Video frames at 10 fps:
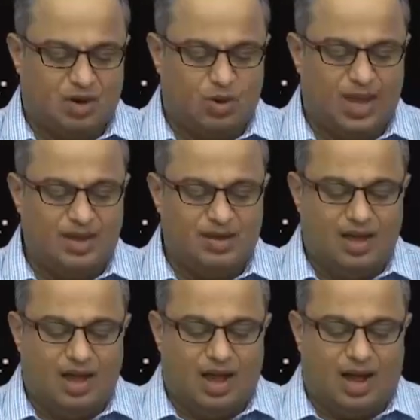okay,
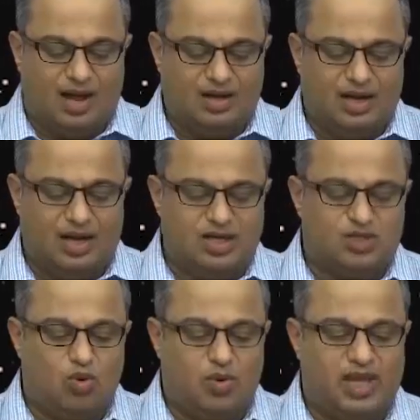and it
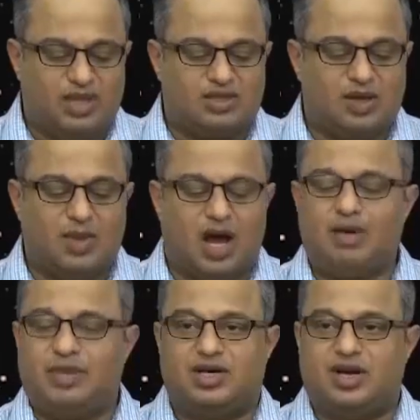is moving in some
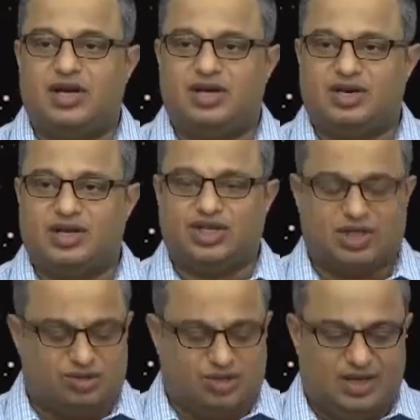arbitrary
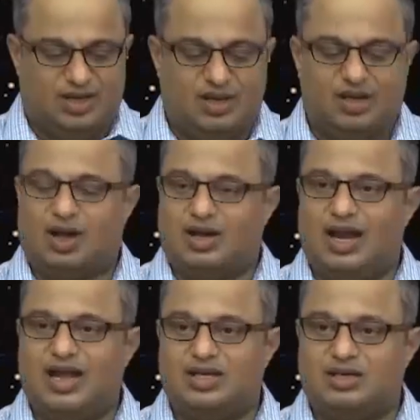trajectory at
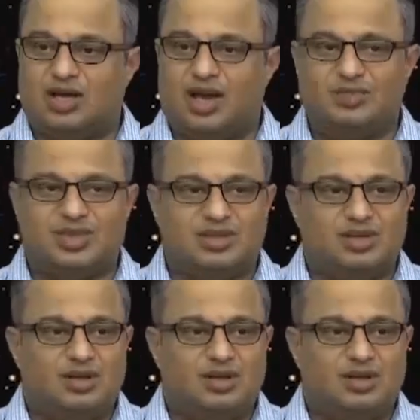later times.